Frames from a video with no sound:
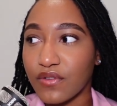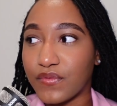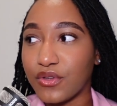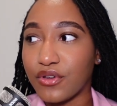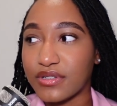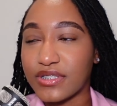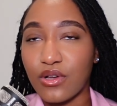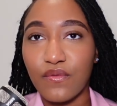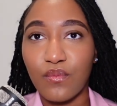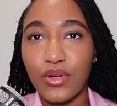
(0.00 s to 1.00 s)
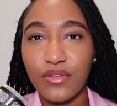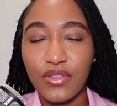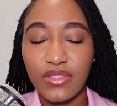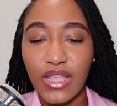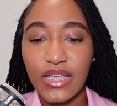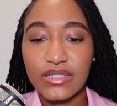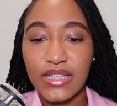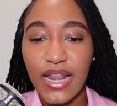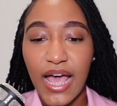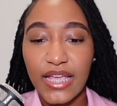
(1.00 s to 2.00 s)
view yourself. What are the things
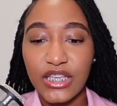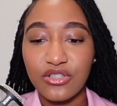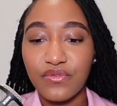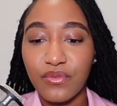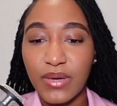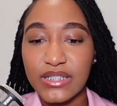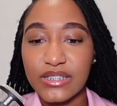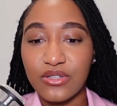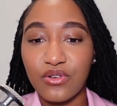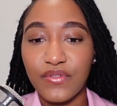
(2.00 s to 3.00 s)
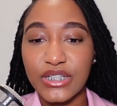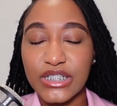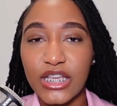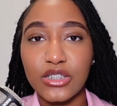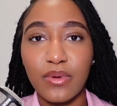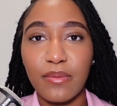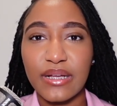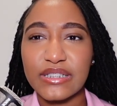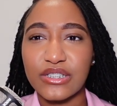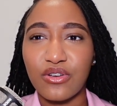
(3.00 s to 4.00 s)
that I can do for myself and change about
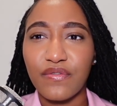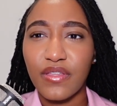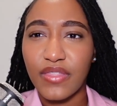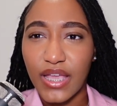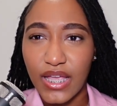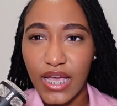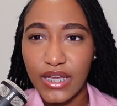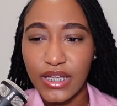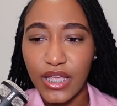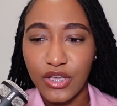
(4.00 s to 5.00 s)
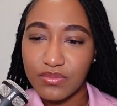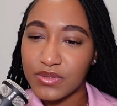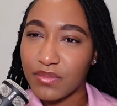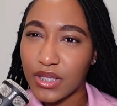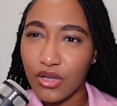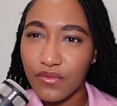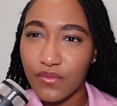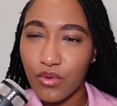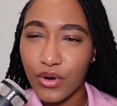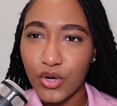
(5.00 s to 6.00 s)
myself that kind of helps me go
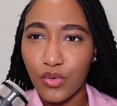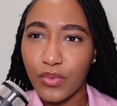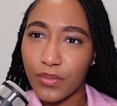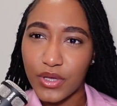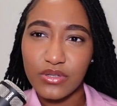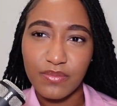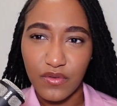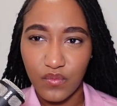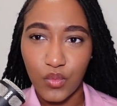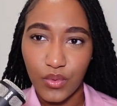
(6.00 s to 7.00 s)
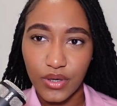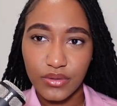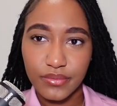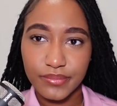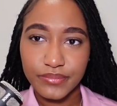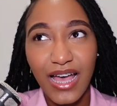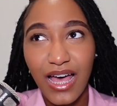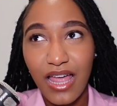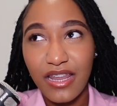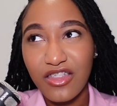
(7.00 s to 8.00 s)
forward or propels me forward?
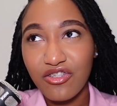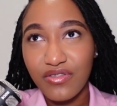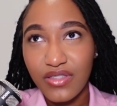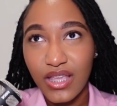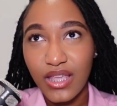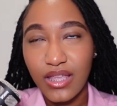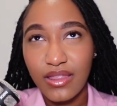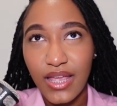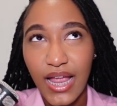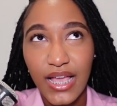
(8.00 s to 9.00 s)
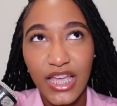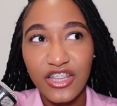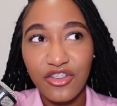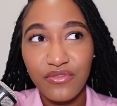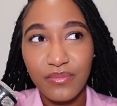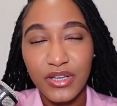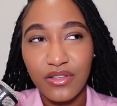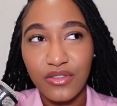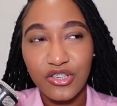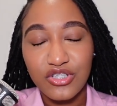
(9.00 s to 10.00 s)
Another thing that I kind of learned from
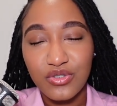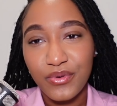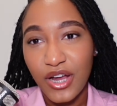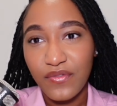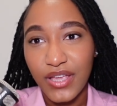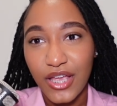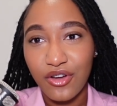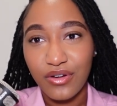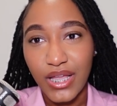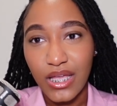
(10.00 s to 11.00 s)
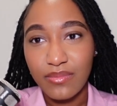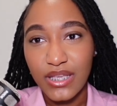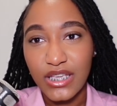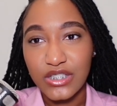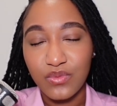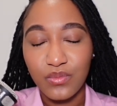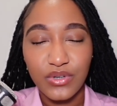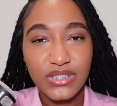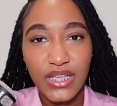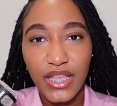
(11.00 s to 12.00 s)
another YouTuber, I forgot her name, is when
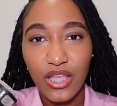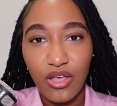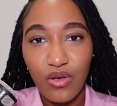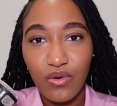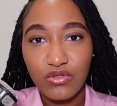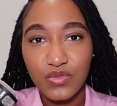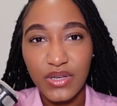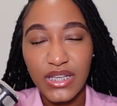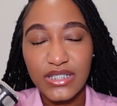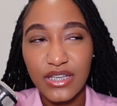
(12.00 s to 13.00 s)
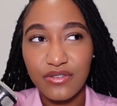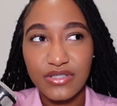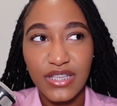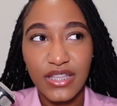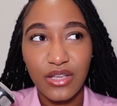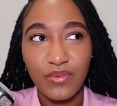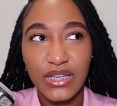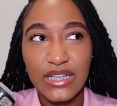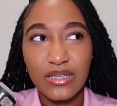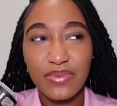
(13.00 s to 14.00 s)
we're setting goals, we need to understand that we
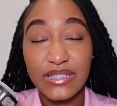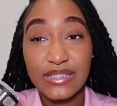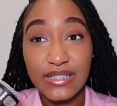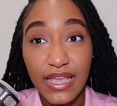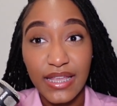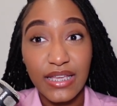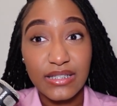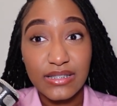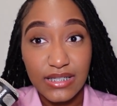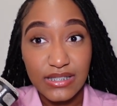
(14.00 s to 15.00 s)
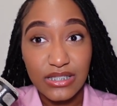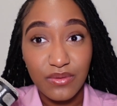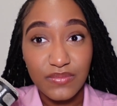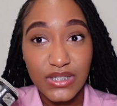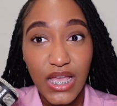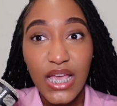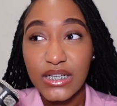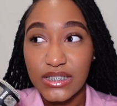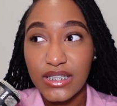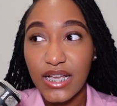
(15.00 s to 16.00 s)
need to be setting systems.
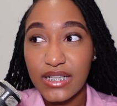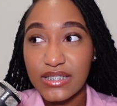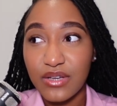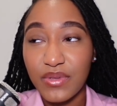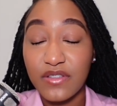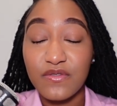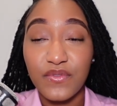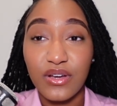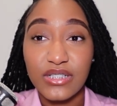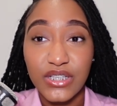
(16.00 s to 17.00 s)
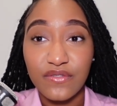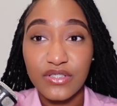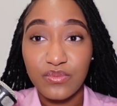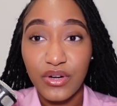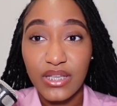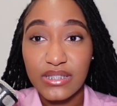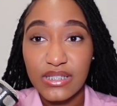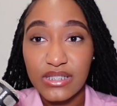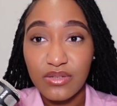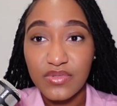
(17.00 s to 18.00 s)
Just like I said, we have to view ourselves as working
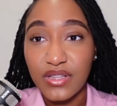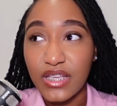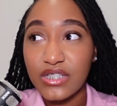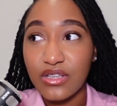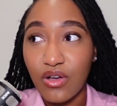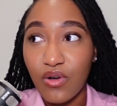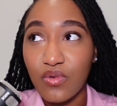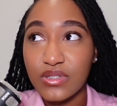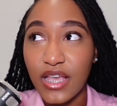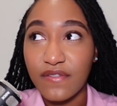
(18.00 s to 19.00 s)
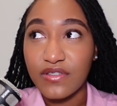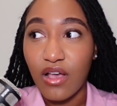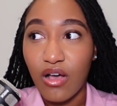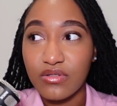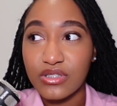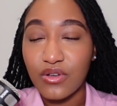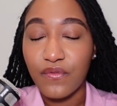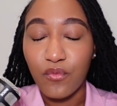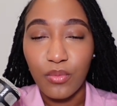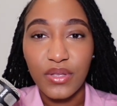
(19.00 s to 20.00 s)
systems. These goals have to also
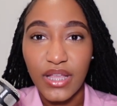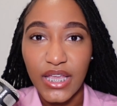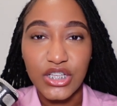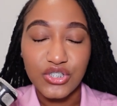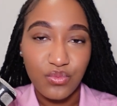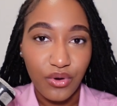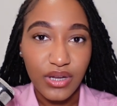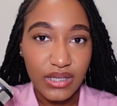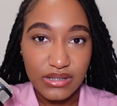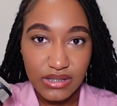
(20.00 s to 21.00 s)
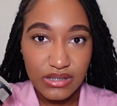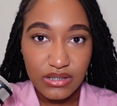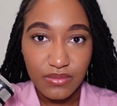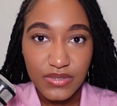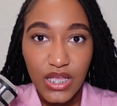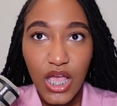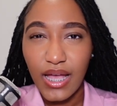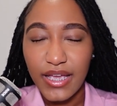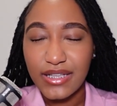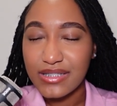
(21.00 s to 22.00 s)
formulate into working systems.
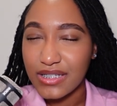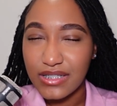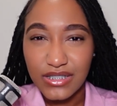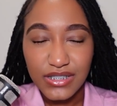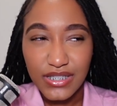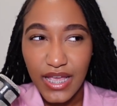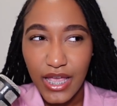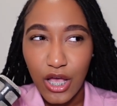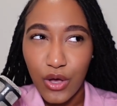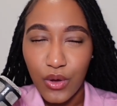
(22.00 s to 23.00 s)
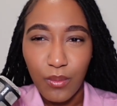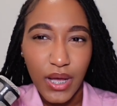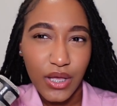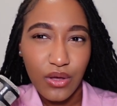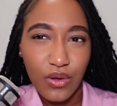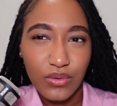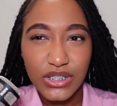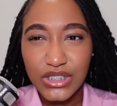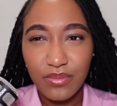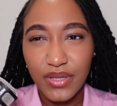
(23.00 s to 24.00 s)
It's easy to say, oh, my goal
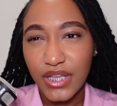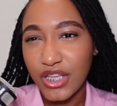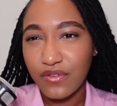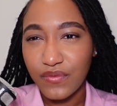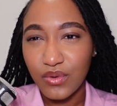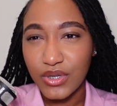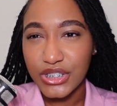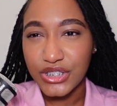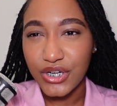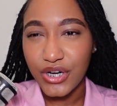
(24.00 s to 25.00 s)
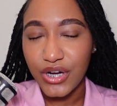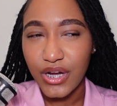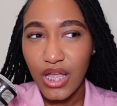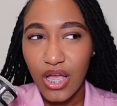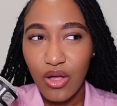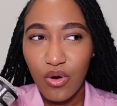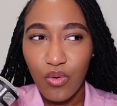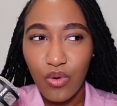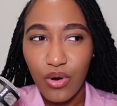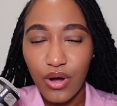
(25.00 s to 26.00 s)
is to be an influencer,
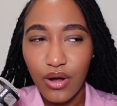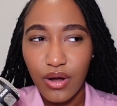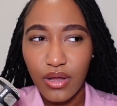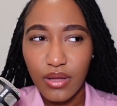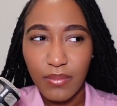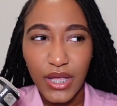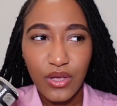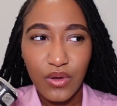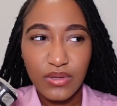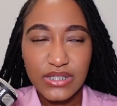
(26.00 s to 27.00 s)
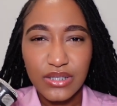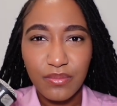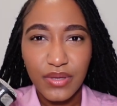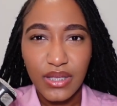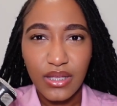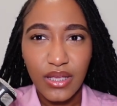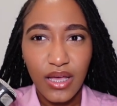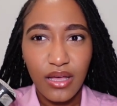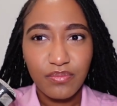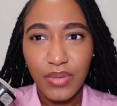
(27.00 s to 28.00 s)
or my goal is to be
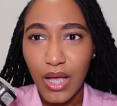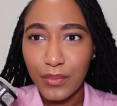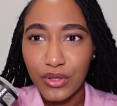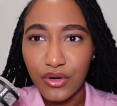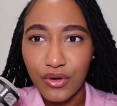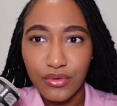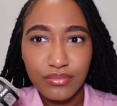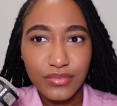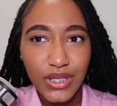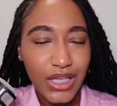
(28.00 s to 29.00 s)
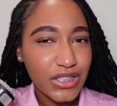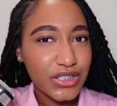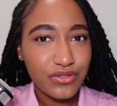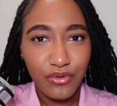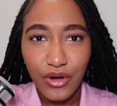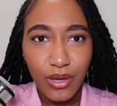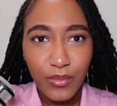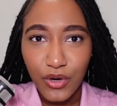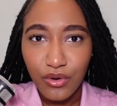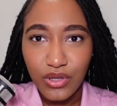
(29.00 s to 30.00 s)
a popular Instagram
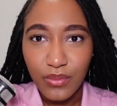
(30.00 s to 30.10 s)
girl or